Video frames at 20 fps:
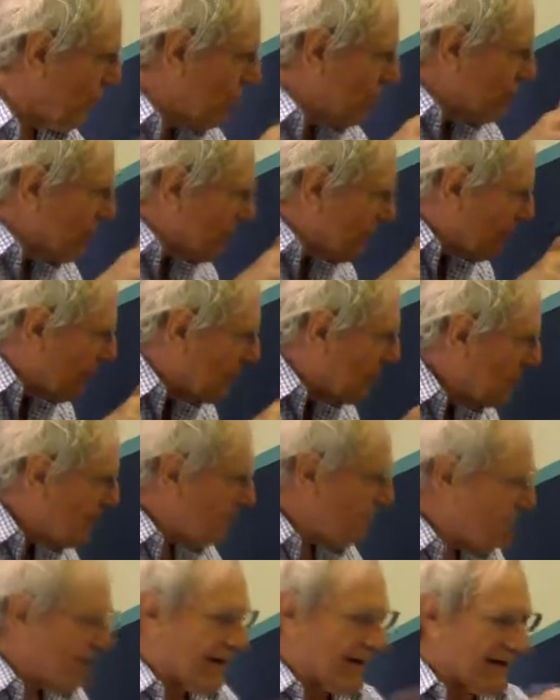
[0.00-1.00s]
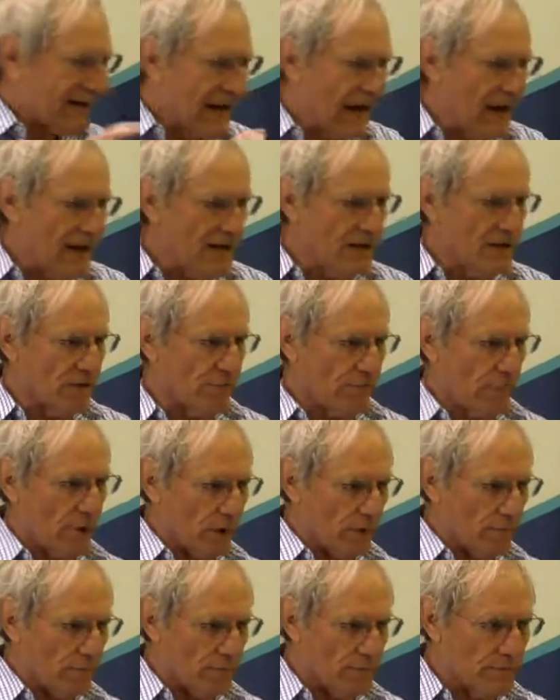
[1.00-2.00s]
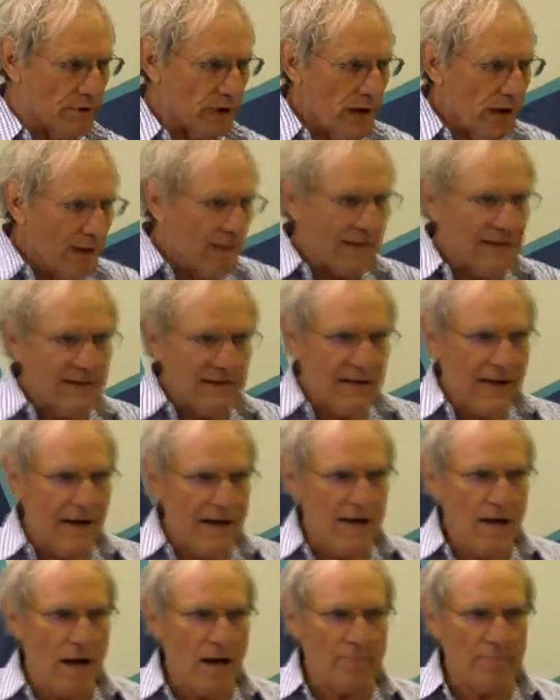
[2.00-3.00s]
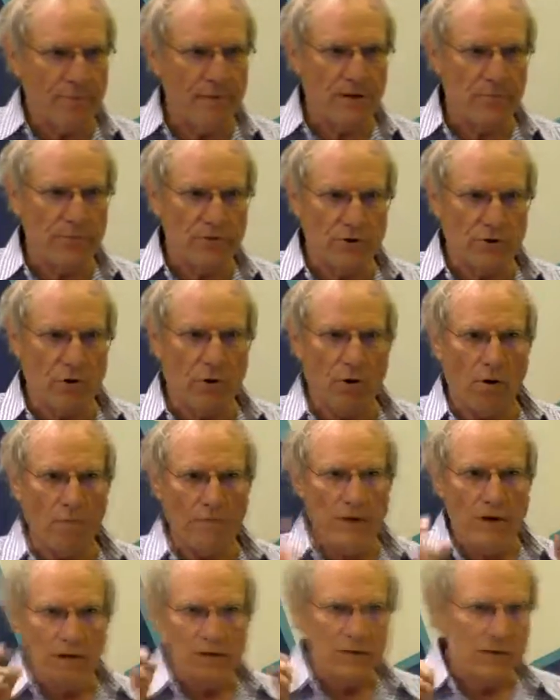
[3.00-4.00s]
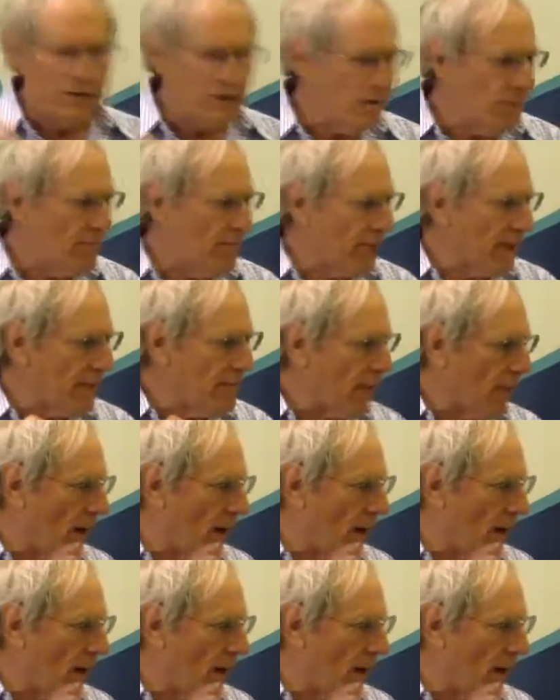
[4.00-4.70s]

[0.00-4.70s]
specific kinds of problems that cannot be resolved simply by